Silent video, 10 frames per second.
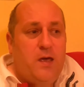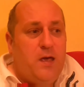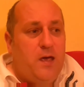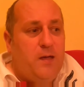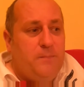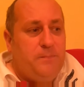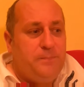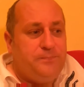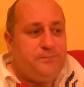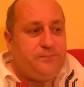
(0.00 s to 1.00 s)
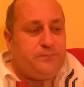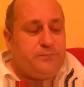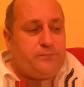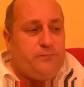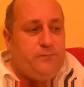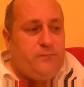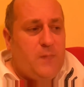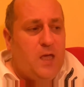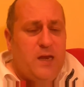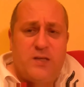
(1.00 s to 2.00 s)
Um,
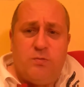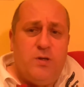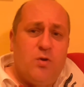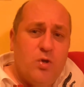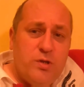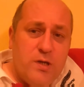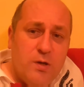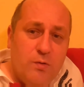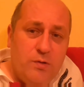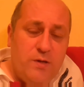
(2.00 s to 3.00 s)
and that's what you've got to do.